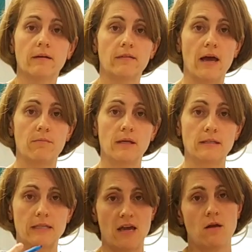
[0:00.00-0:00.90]
That means
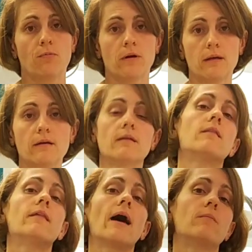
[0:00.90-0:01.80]
the apron,
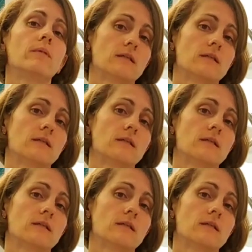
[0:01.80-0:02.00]
that means